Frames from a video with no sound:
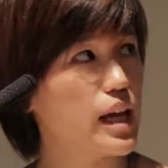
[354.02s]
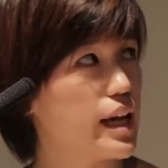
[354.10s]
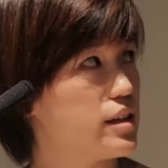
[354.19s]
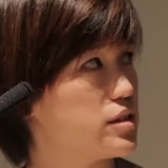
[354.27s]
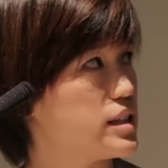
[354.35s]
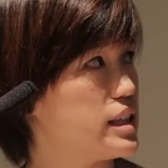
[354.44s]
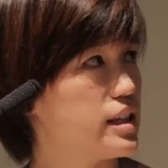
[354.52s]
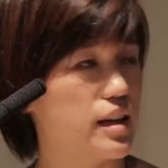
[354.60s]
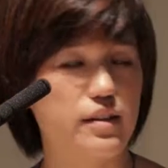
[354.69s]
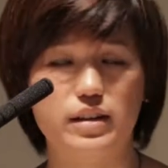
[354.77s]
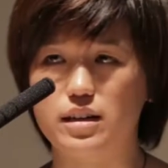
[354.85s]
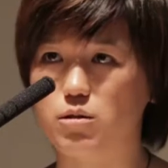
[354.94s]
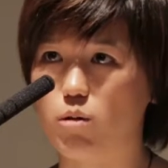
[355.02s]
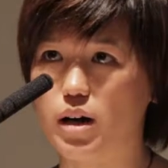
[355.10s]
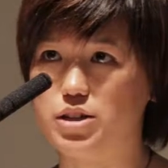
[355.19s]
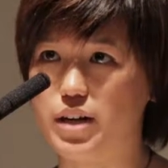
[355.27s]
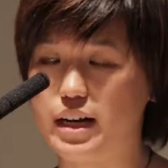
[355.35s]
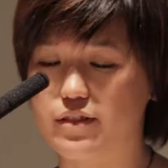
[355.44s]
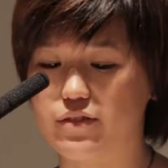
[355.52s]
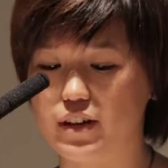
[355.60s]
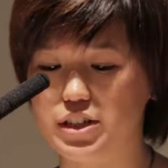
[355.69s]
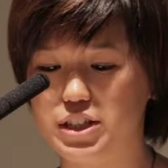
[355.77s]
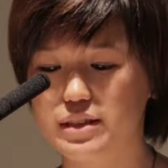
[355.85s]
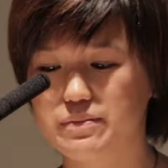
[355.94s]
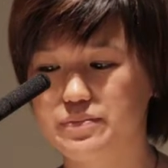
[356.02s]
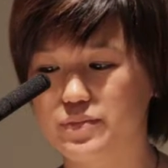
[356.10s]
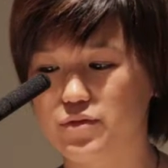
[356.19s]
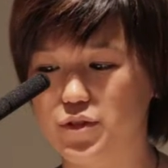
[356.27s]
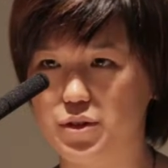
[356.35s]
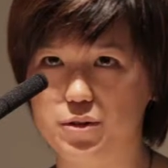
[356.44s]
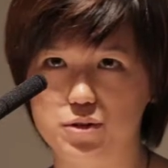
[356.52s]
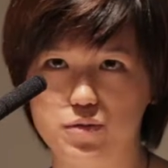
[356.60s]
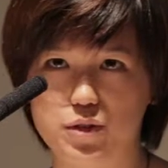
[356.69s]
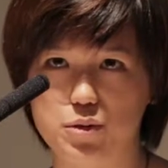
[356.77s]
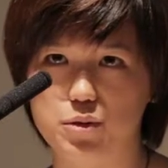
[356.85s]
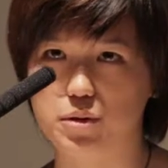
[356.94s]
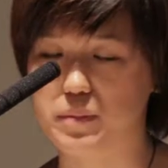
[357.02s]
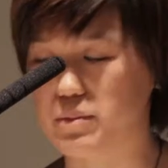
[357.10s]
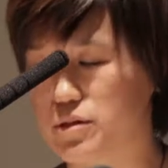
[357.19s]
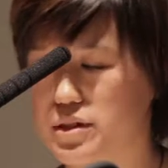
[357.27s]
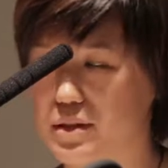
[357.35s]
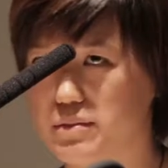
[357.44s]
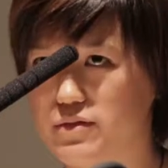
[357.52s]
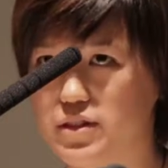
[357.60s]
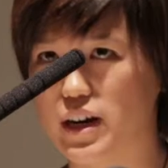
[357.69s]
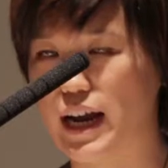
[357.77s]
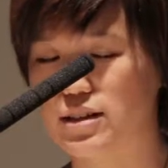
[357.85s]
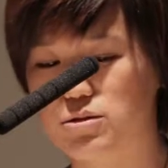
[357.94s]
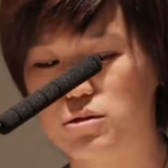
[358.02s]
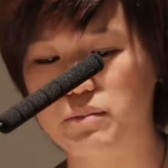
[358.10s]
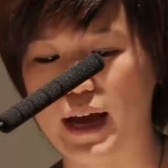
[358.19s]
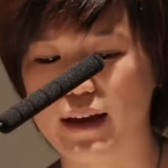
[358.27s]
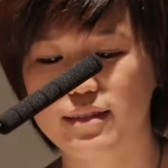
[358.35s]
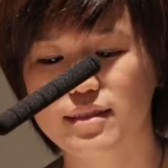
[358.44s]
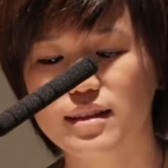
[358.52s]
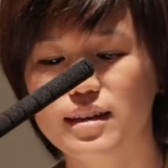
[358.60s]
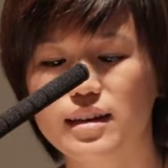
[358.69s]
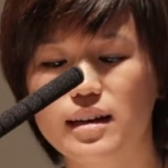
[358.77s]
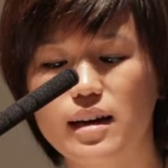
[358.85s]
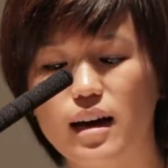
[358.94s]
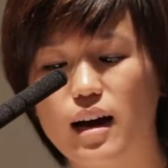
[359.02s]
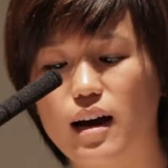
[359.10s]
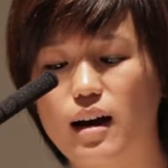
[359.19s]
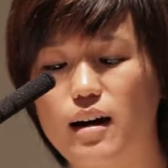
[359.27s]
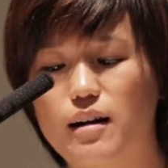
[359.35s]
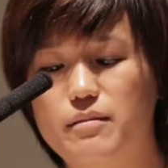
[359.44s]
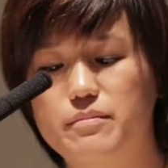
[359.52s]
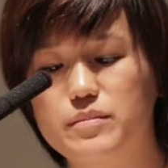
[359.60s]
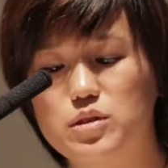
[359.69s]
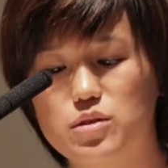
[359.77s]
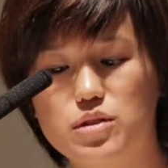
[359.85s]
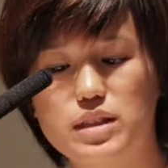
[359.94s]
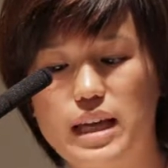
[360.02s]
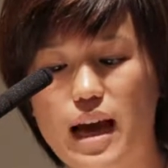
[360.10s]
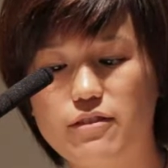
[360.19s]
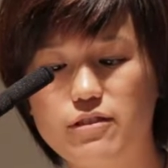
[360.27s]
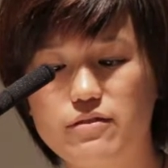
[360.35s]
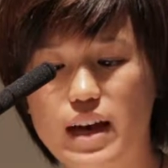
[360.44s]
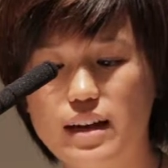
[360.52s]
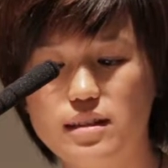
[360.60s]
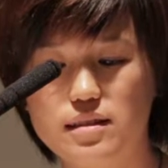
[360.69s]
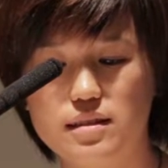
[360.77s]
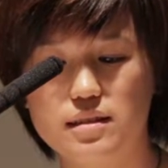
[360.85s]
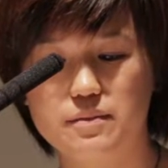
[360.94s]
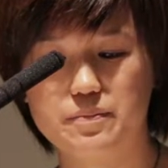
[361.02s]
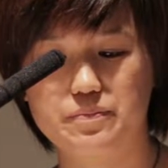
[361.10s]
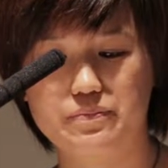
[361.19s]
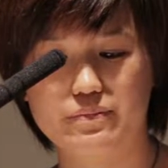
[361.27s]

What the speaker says: And you'll see here I've got a quadratic function, for those of you who remember some of your high school math. So you see f of x,